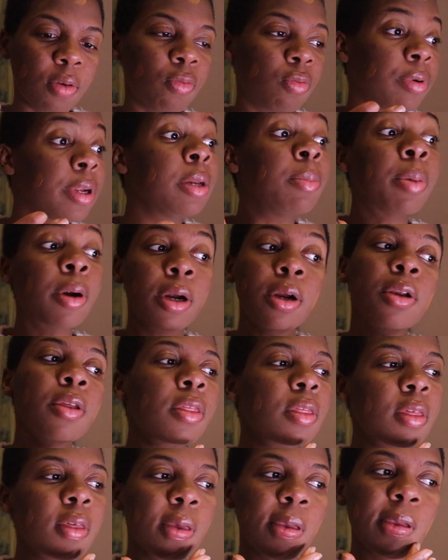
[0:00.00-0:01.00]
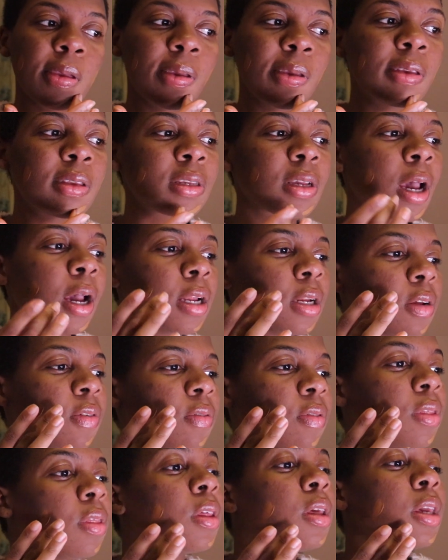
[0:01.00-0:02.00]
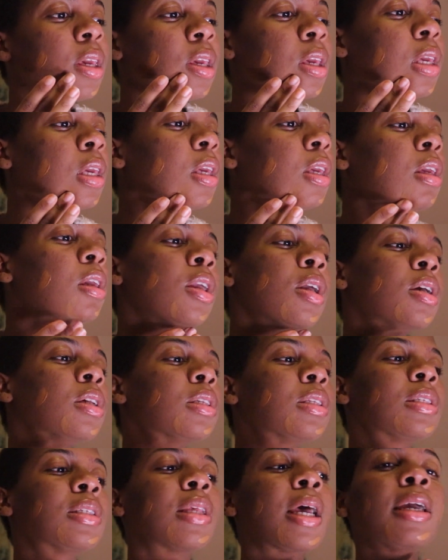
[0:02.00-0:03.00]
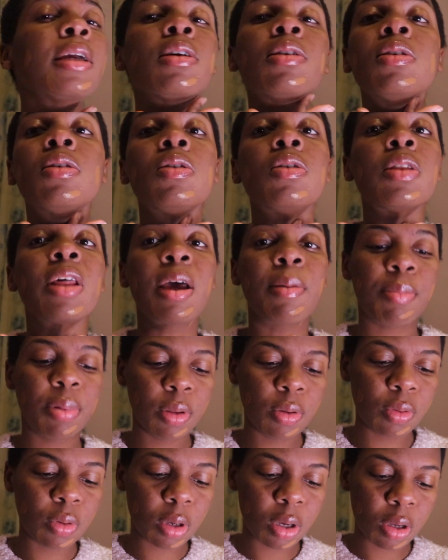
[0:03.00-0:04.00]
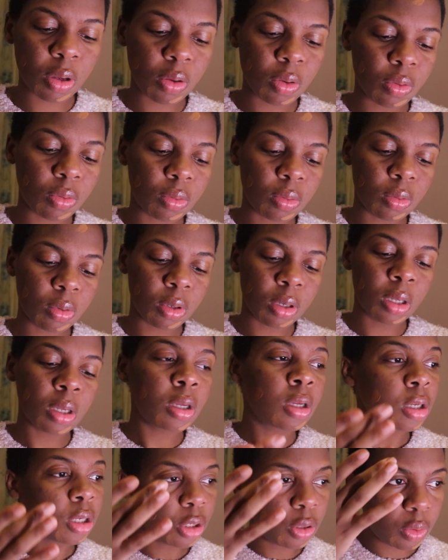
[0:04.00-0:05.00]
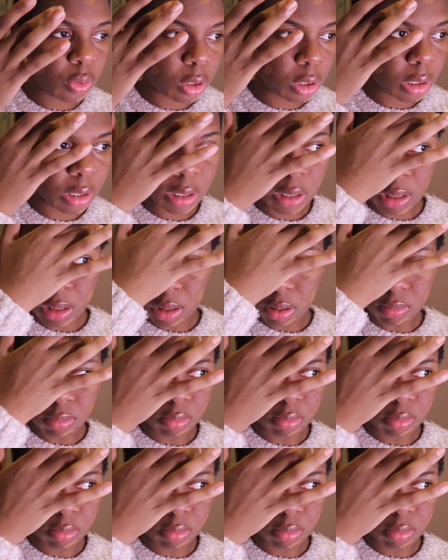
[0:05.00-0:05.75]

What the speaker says: rebirth is kind of the cycle that Pluto usually